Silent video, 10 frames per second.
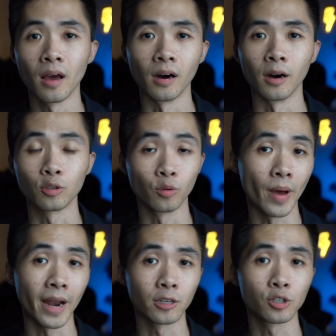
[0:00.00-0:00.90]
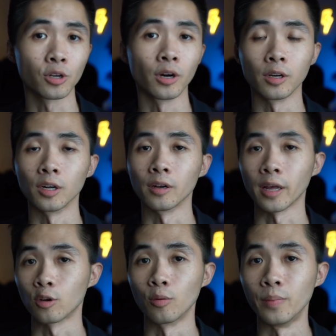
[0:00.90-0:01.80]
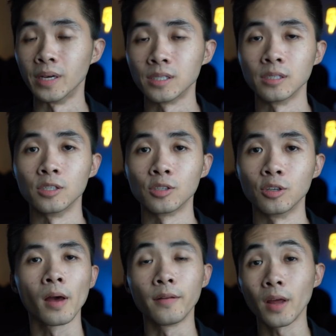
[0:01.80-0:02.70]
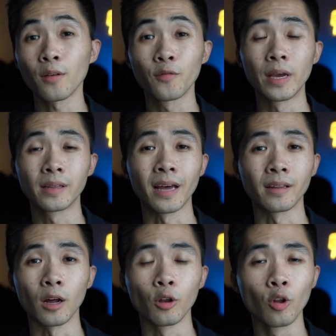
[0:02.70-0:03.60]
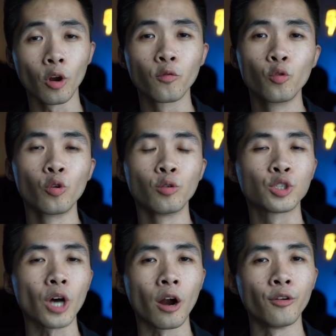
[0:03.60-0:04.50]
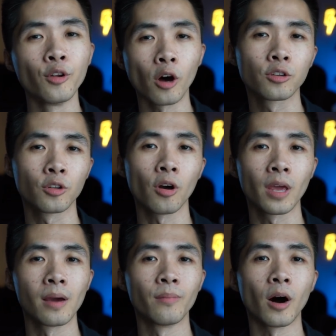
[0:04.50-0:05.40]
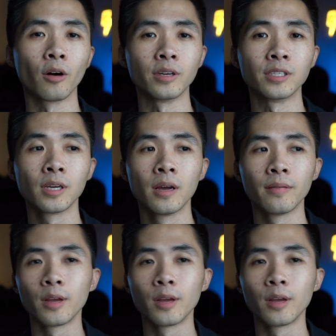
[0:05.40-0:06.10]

Uh, to manage uh, like your business you know another thing that a lot of gurus are not talking about is